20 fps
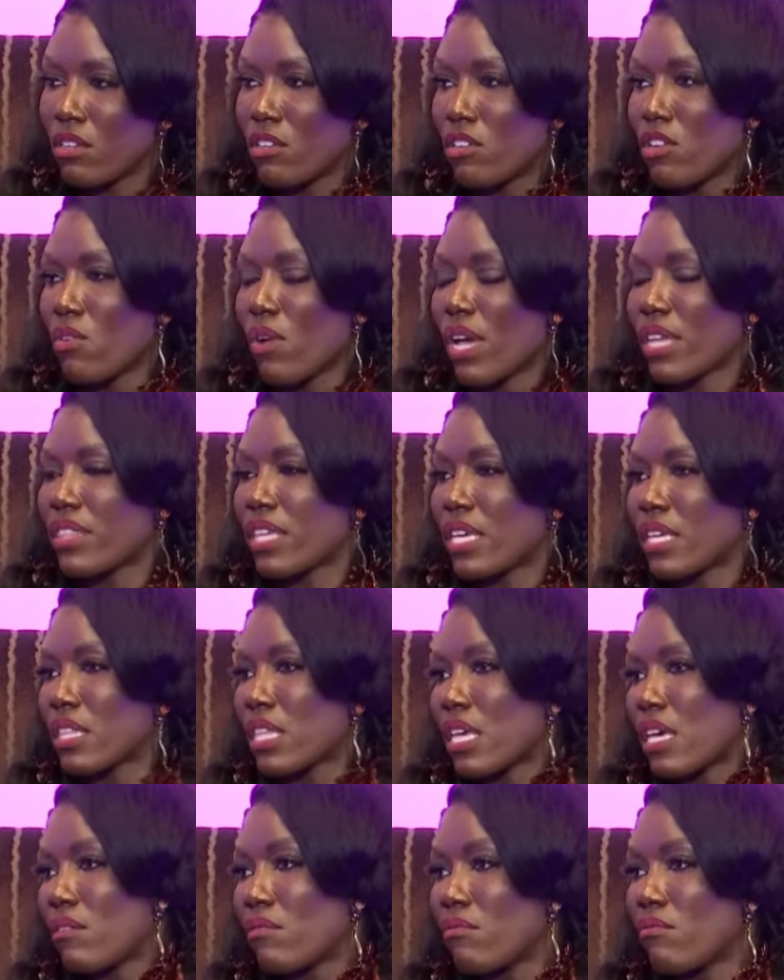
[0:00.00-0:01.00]
You know, I
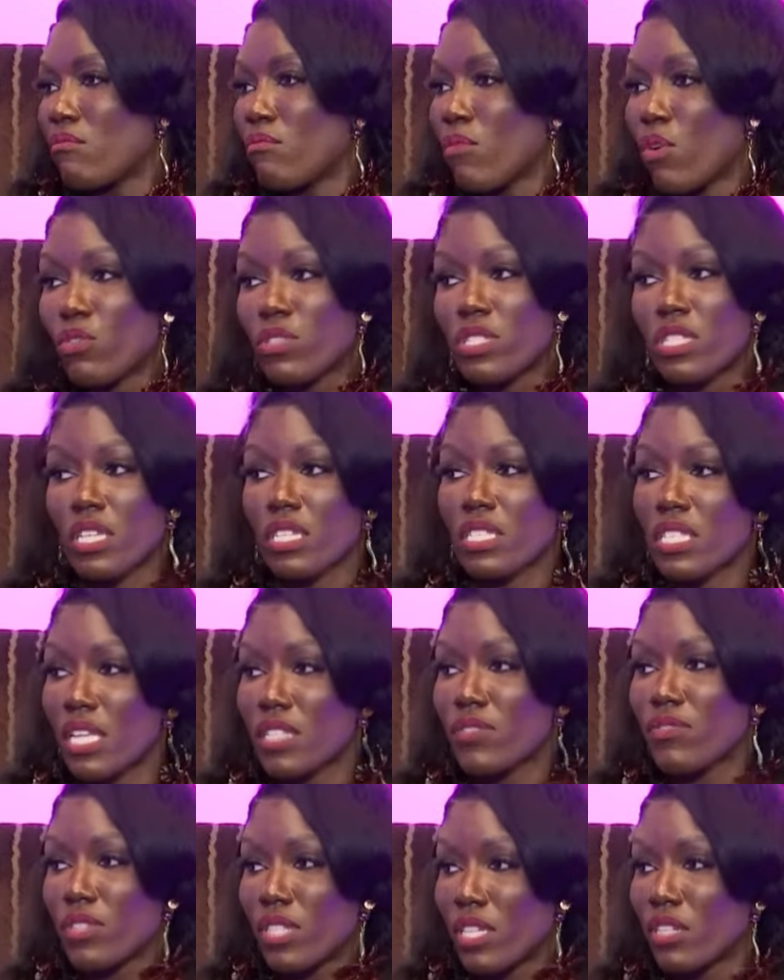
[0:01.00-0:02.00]
think that most
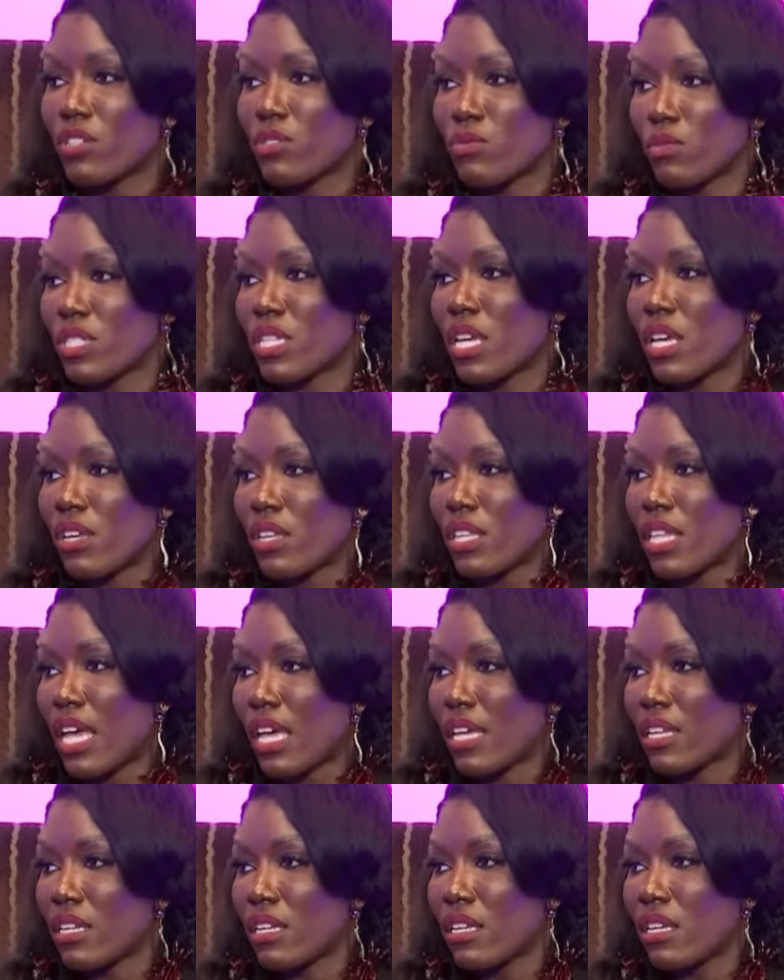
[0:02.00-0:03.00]
successful leaders will tell you
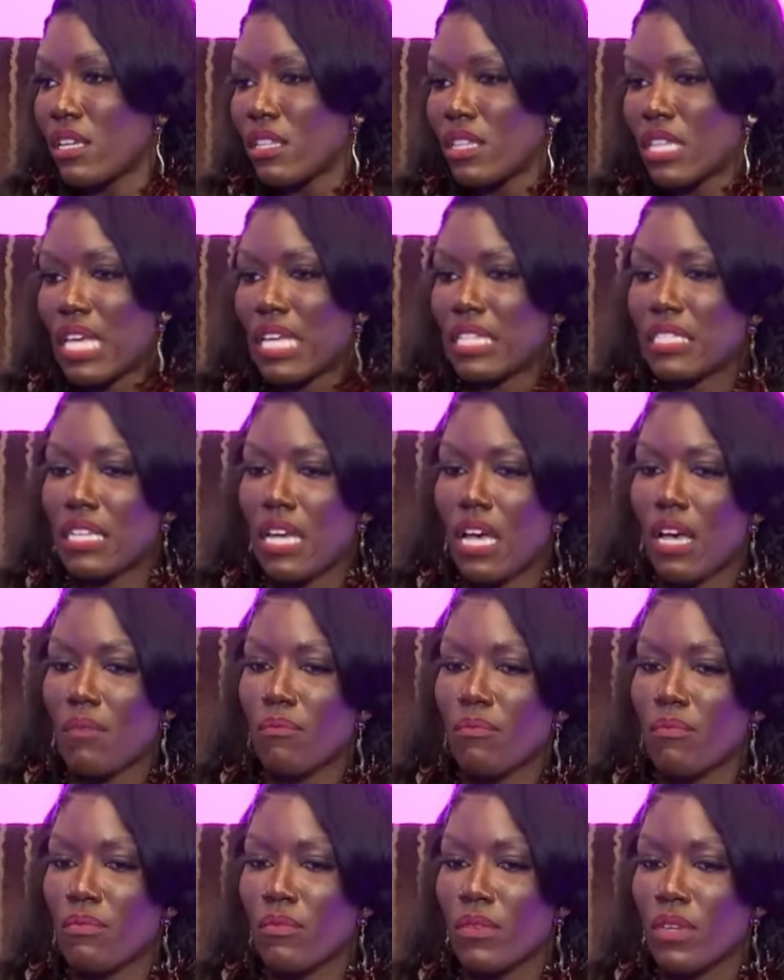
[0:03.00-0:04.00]
that, that
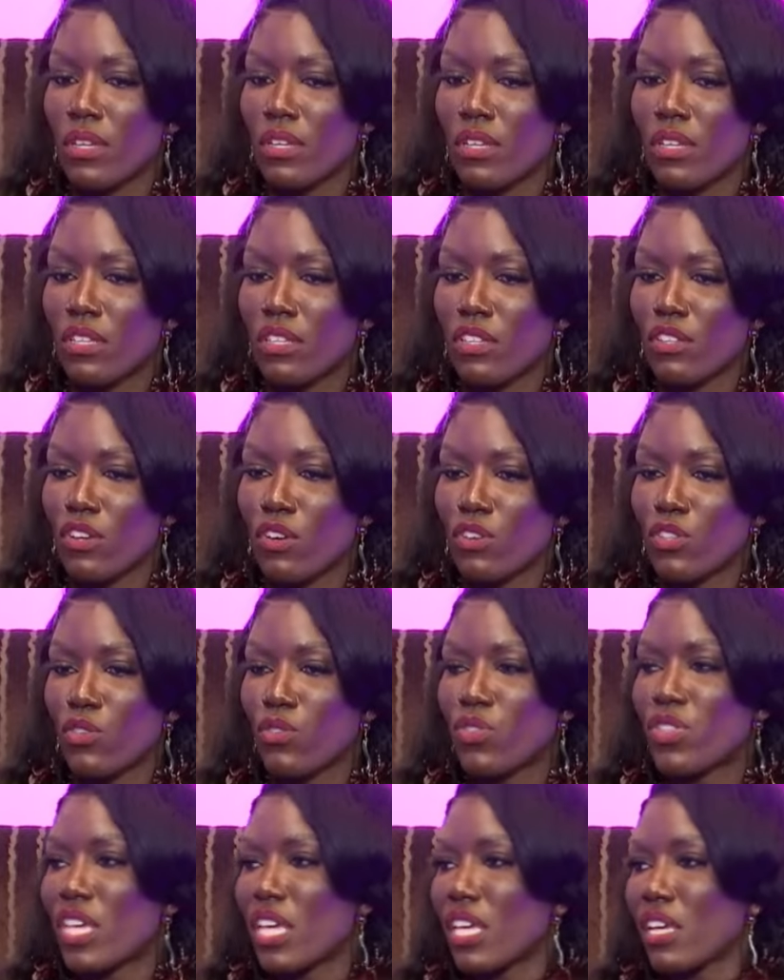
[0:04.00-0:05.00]
um, you know,
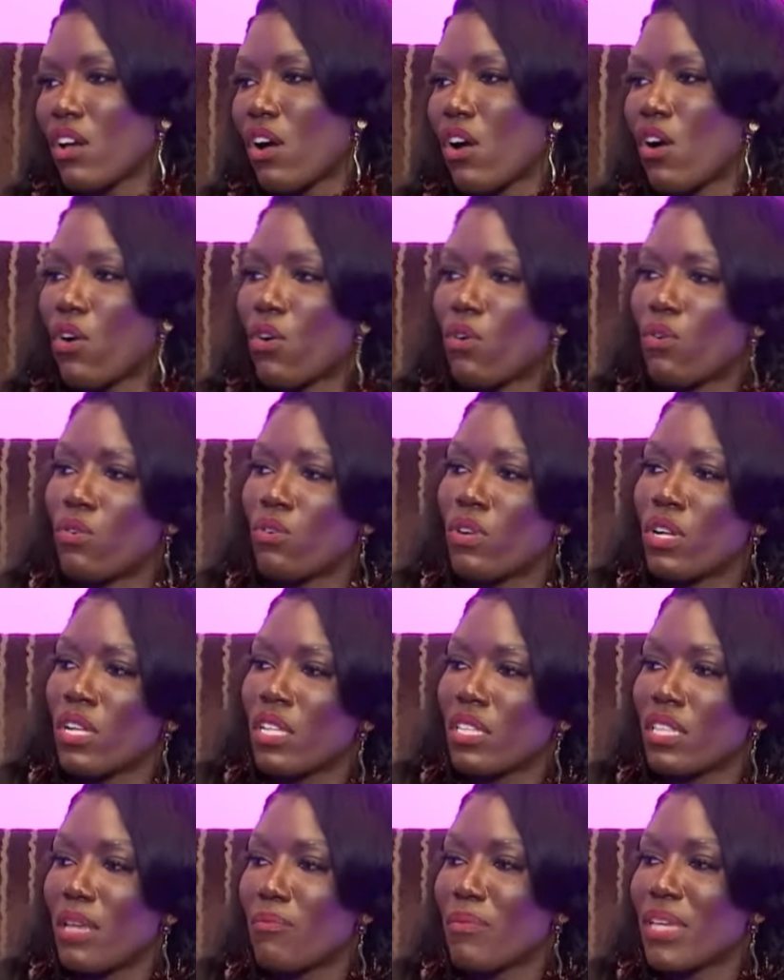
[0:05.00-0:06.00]
you think, oh,
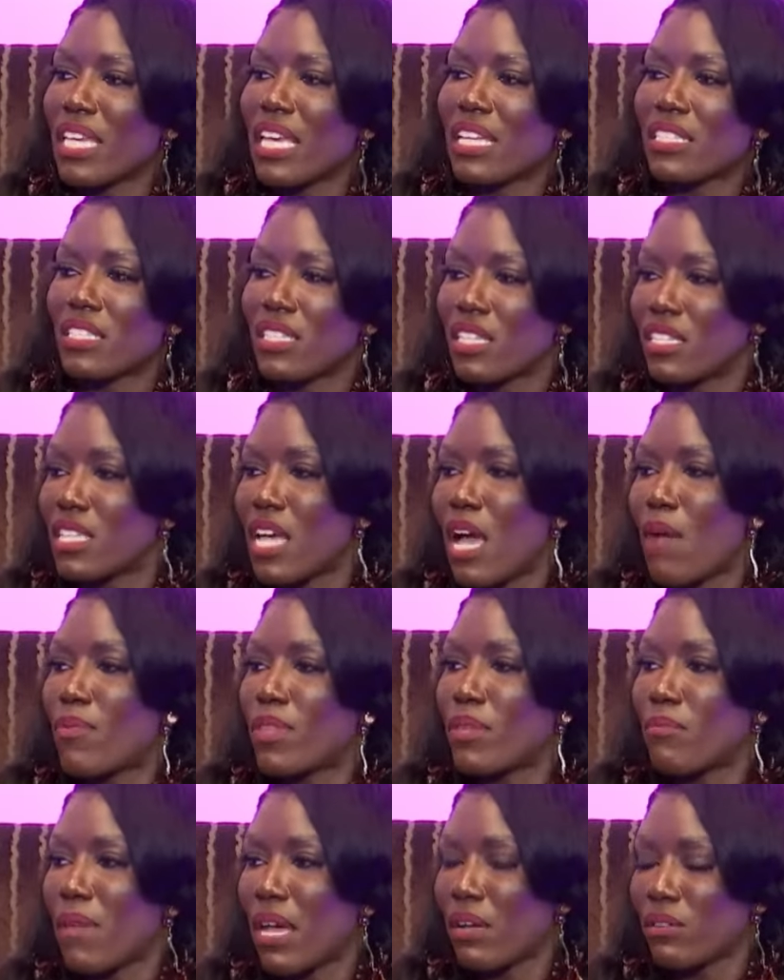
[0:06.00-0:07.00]
let me get to the top
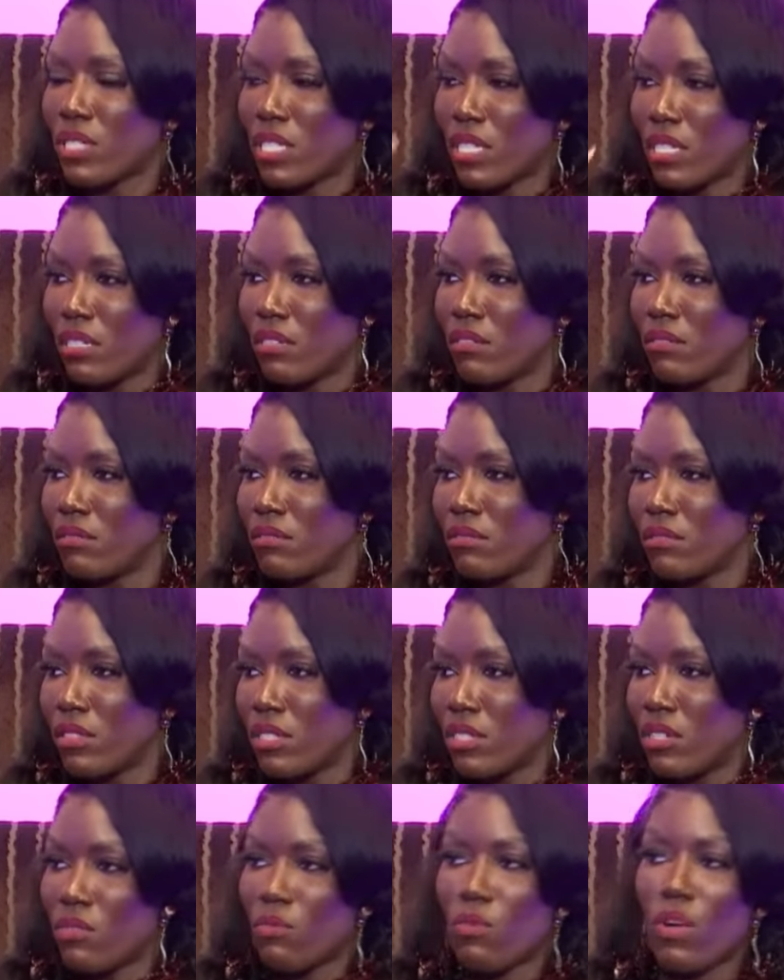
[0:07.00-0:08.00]
of the mountain.
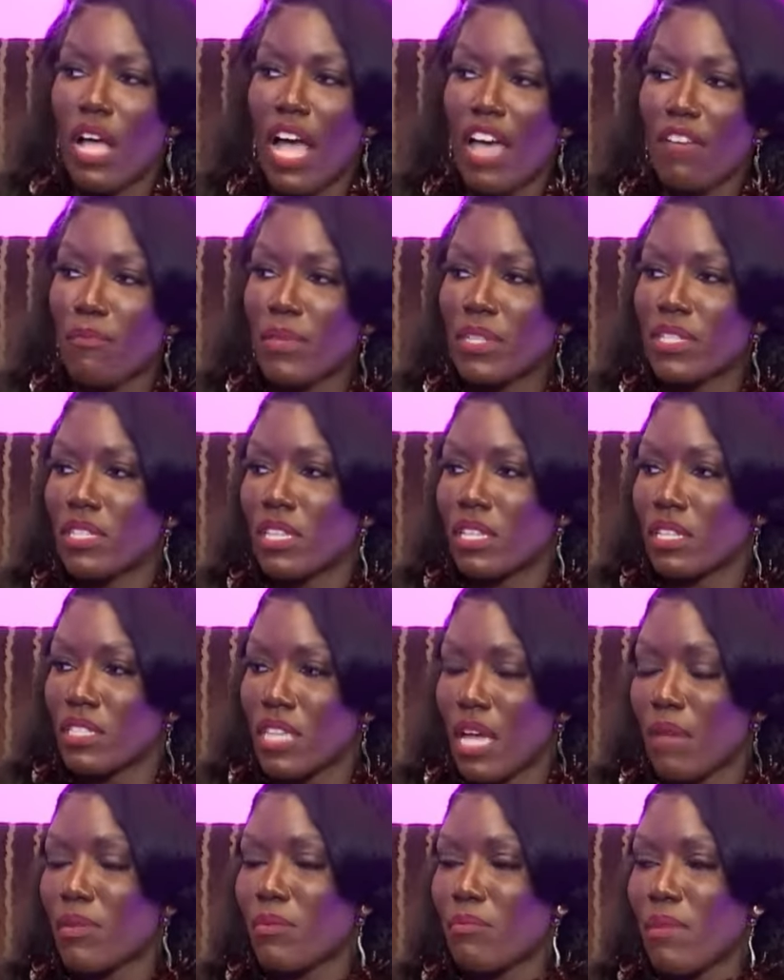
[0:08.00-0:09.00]
Well, I've been to the
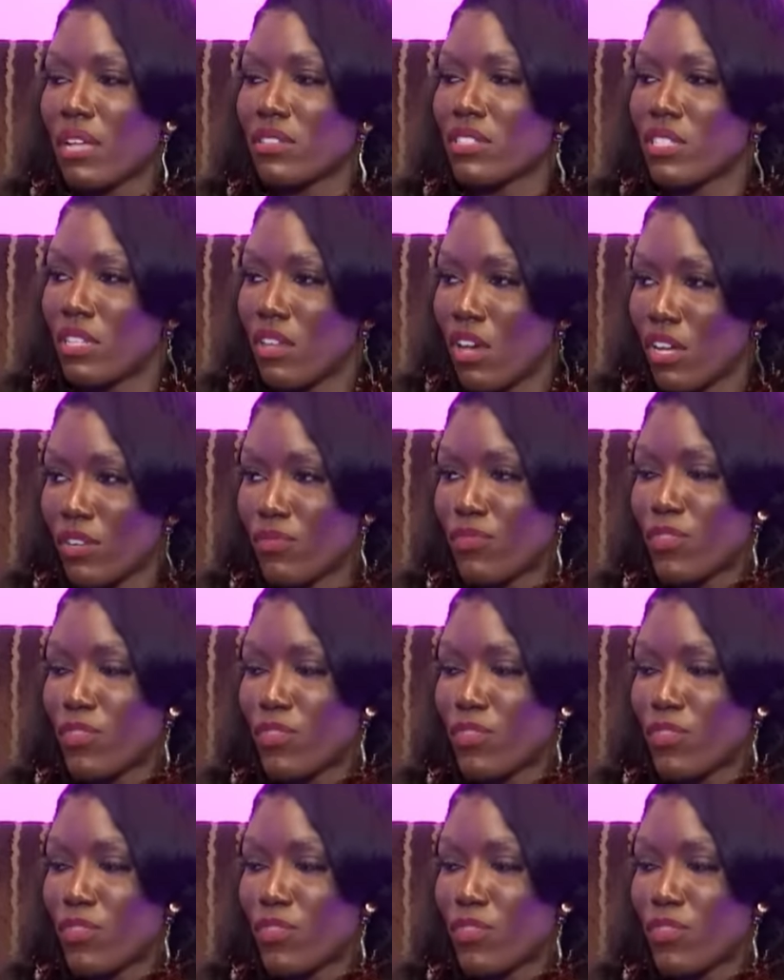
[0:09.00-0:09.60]
top of the mountain on